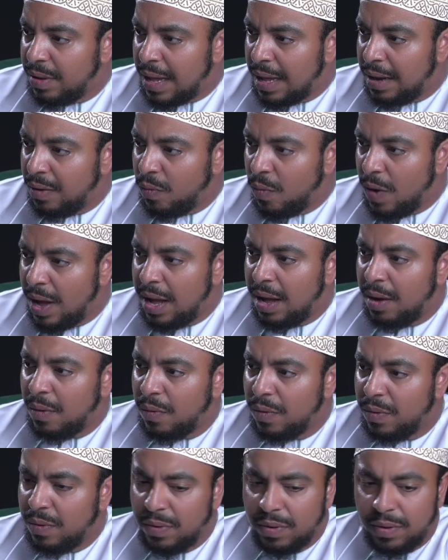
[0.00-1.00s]
and
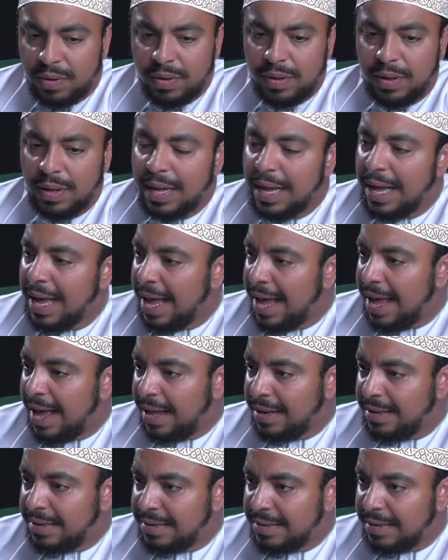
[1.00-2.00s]
waw
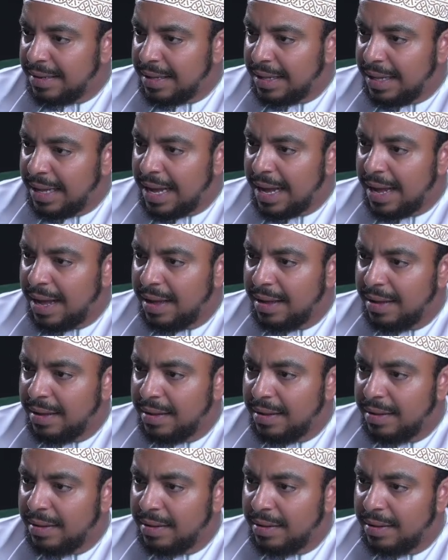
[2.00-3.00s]
and ya,
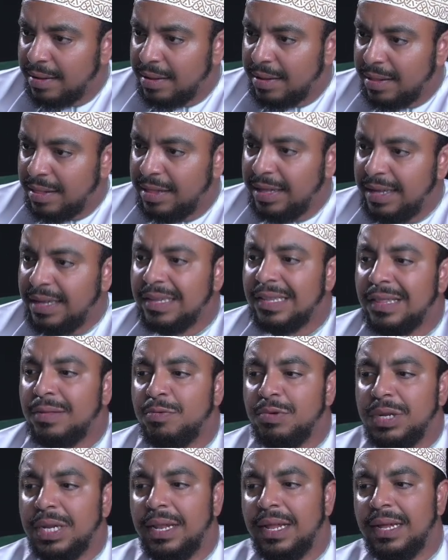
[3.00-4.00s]
these
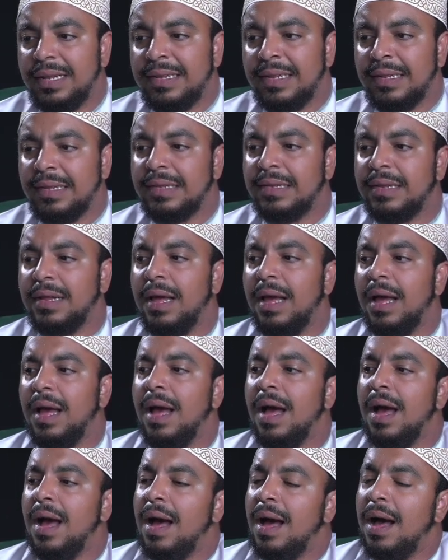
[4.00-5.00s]
3 letters
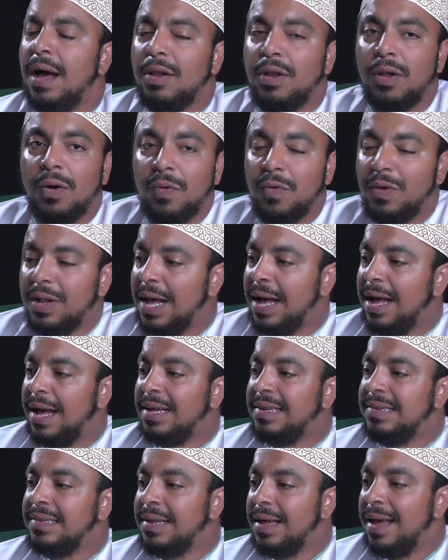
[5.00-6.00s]
are known
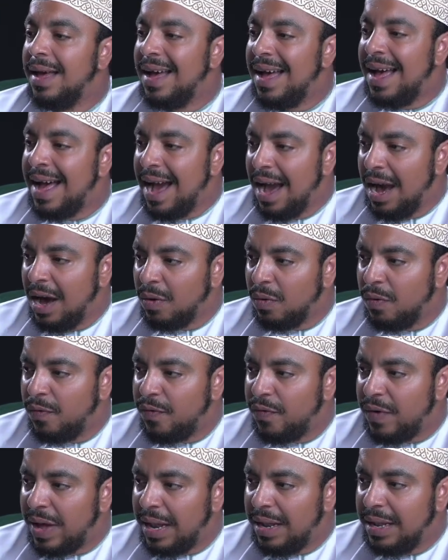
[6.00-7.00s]
as
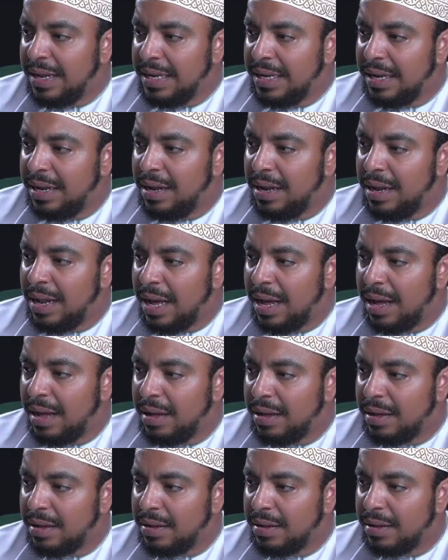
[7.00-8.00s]
ahruf al-illah.
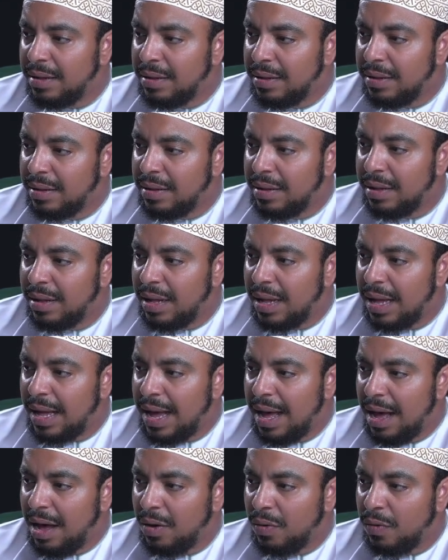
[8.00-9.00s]

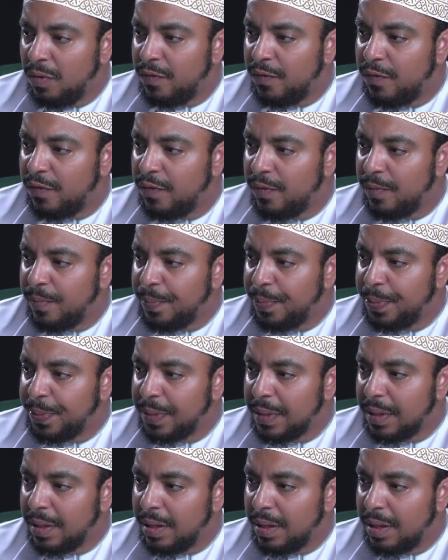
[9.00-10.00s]
Ahruf
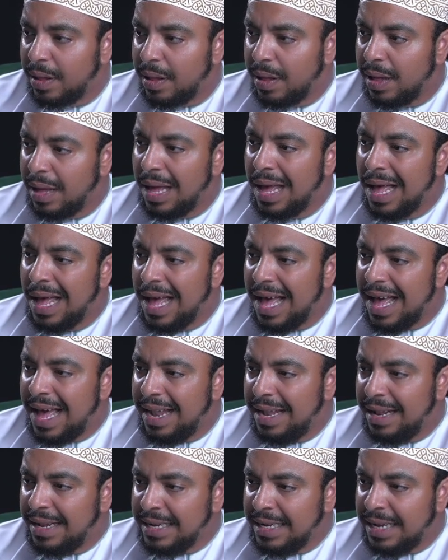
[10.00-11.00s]

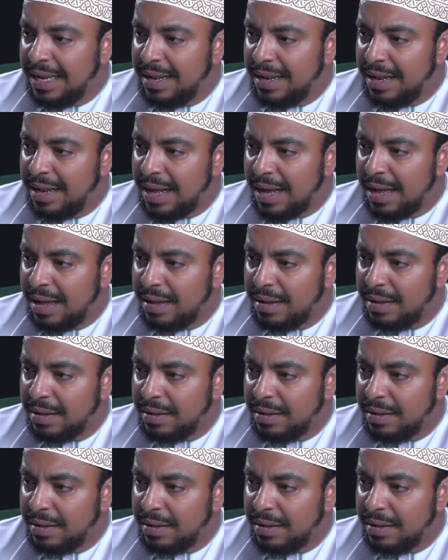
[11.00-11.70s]
al-illah.